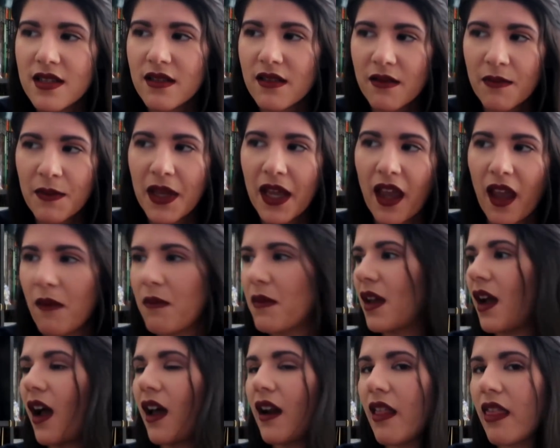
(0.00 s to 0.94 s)
it became
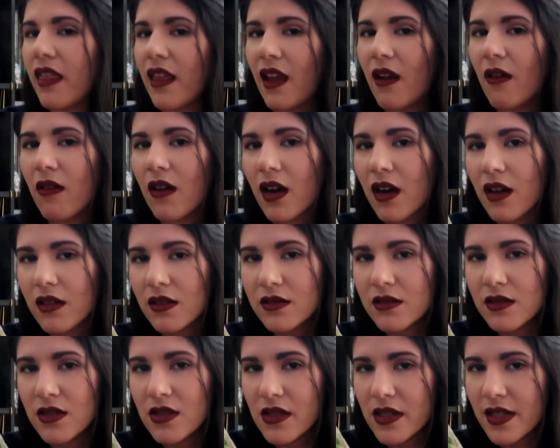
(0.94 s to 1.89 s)
the kind of thing where
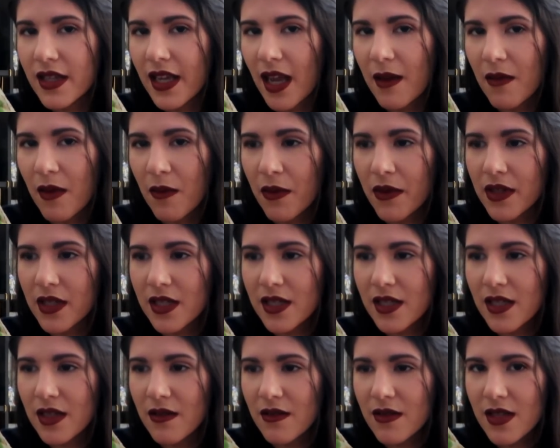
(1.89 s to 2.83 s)
you just came up with
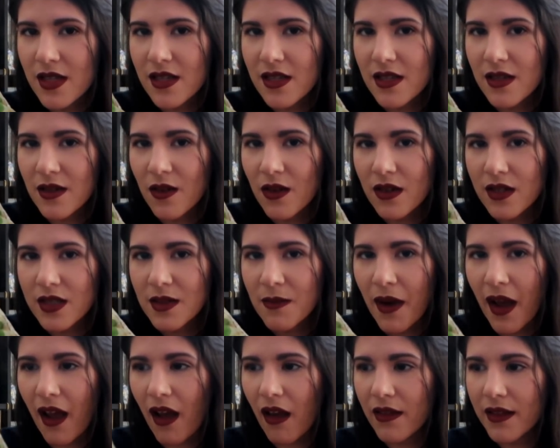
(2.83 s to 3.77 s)
excuses in order to
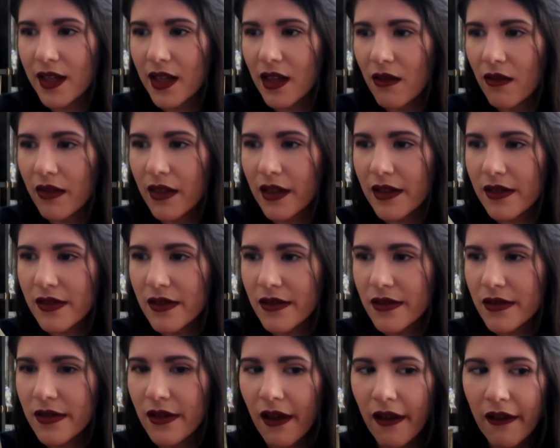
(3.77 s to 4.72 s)
buy all the cute things
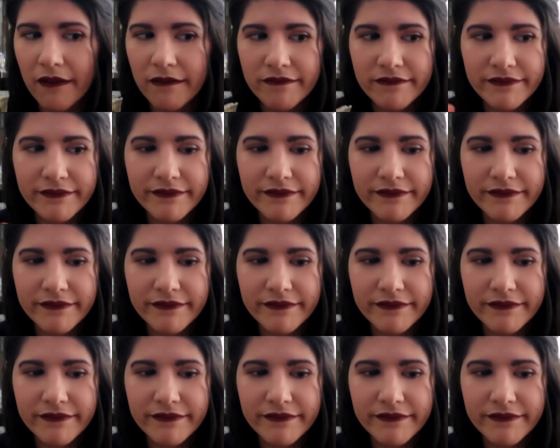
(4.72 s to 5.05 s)
you saw.